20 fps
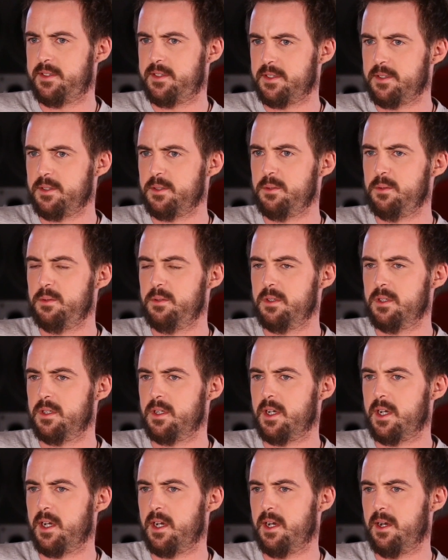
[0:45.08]
do,
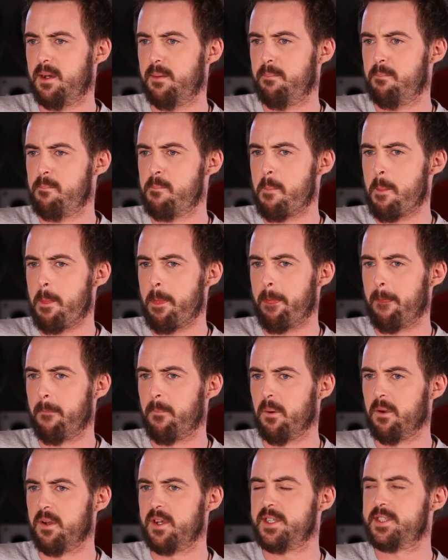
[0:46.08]
um,
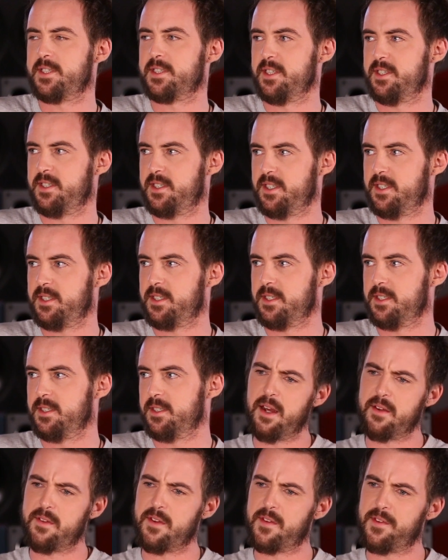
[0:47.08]
or at least I did.
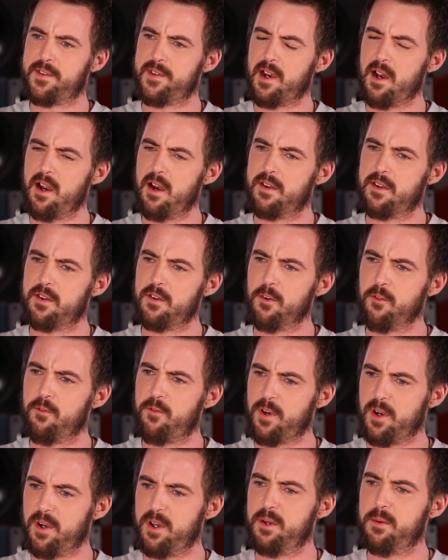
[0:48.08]
At the start, you're
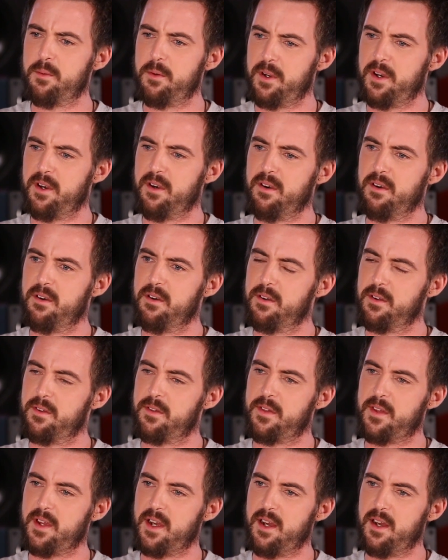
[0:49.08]
very aware
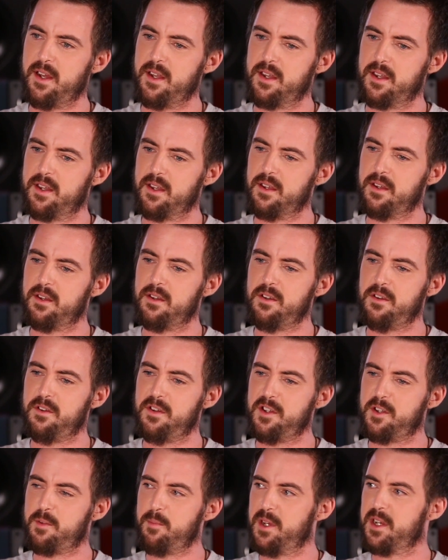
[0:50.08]
that you
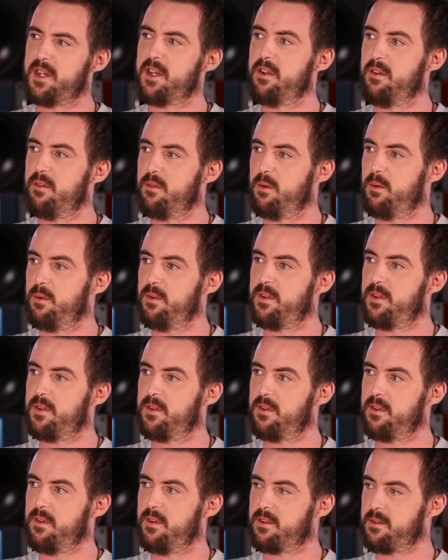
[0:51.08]
need to make
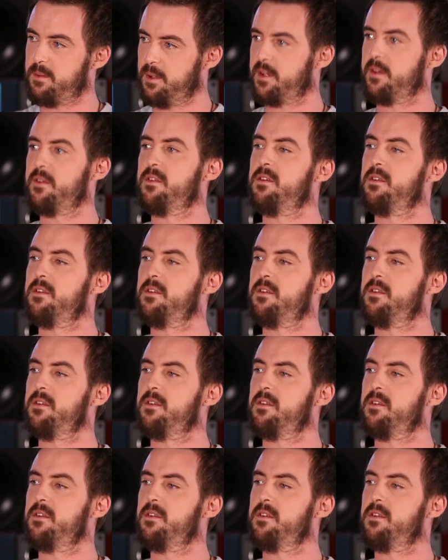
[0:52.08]
inroads as quick